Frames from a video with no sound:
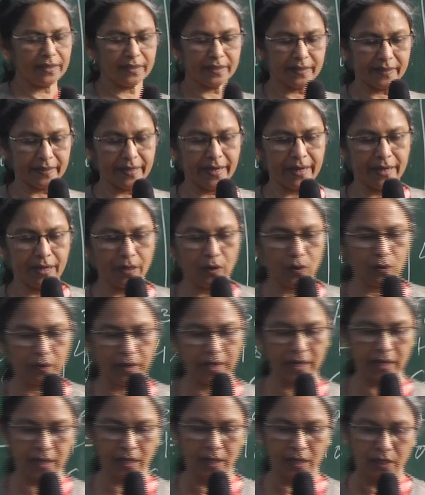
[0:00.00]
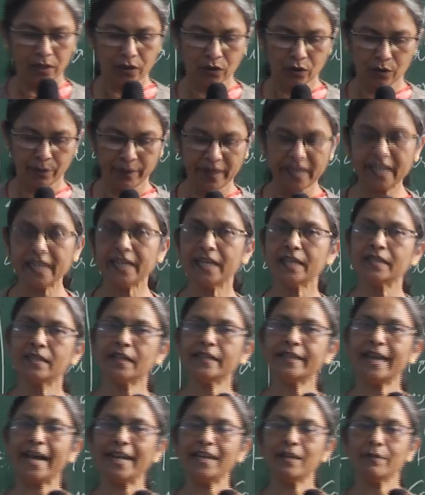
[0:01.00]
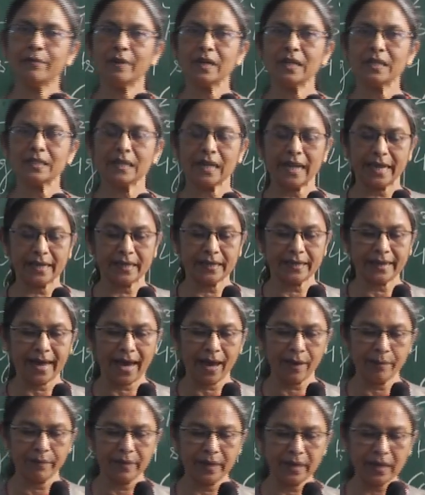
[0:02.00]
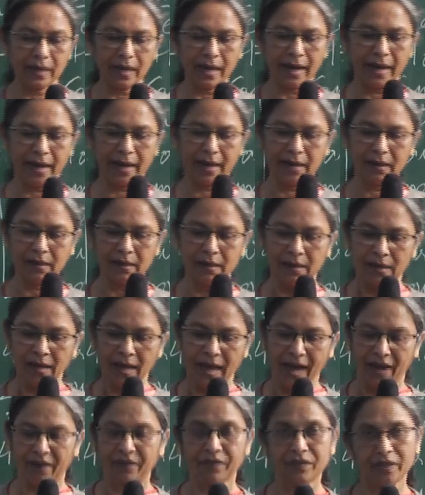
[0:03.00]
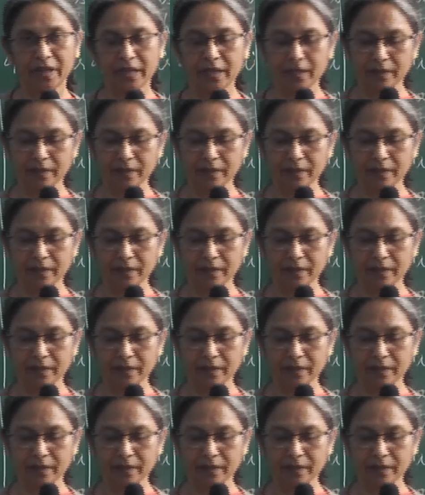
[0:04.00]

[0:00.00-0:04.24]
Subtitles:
skin. Okay. So many desert animals like camel and have thick